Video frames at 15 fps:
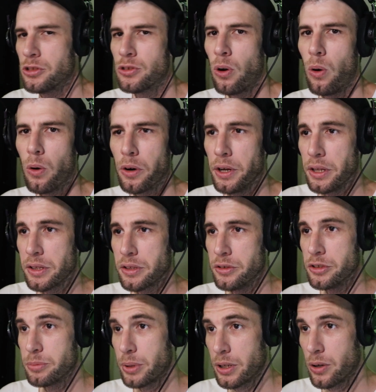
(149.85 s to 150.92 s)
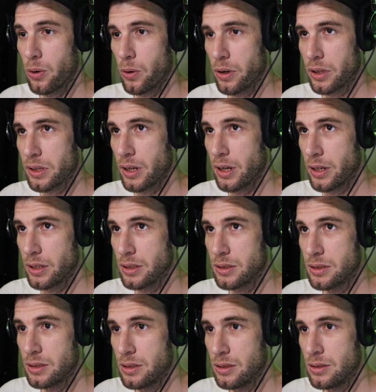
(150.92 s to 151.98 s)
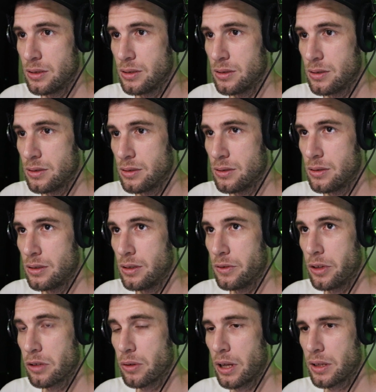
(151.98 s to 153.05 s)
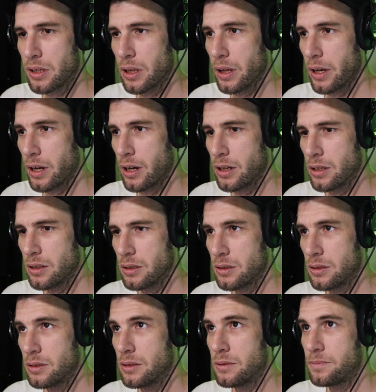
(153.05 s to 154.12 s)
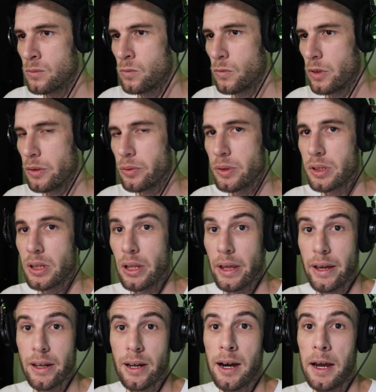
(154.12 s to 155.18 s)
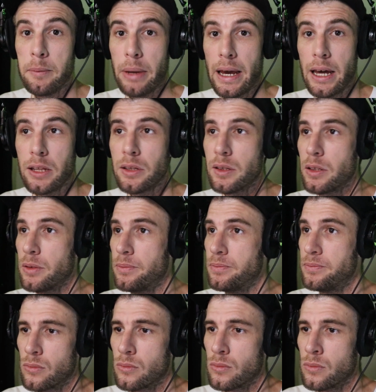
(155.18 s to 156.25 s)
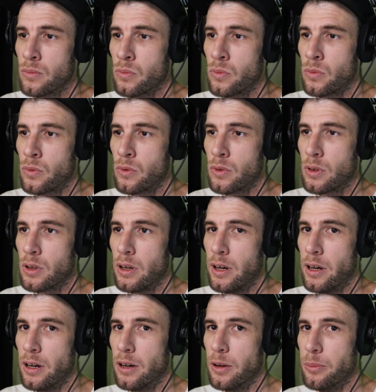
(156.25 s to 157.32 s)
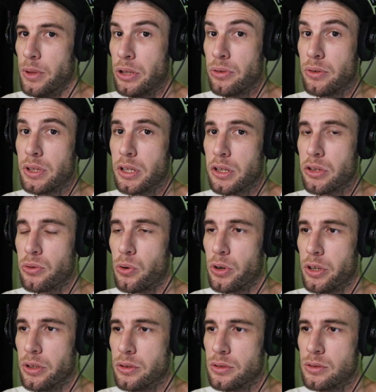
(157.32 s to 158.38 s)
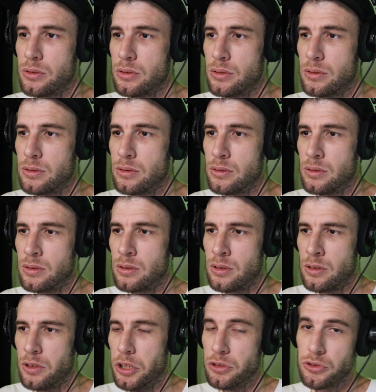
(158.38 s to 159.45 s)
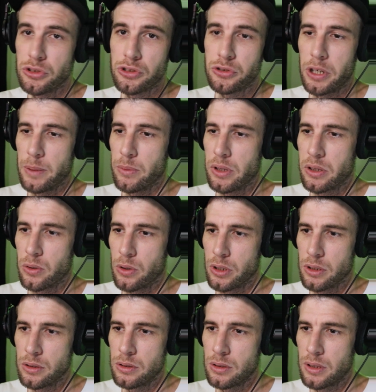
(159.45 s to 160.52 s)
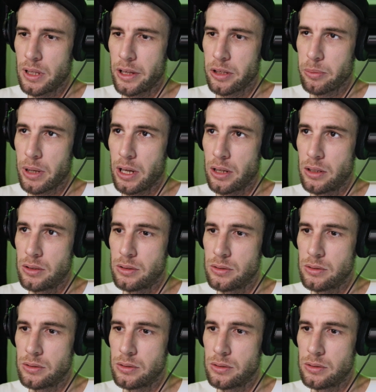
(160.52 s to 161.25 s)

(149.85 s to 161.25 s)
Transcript: just chorus. You're just putting chorus on it. This one has delay on it. This one's delay and high passed. This one's distorted. This is just straight up distorted. Sounds bad.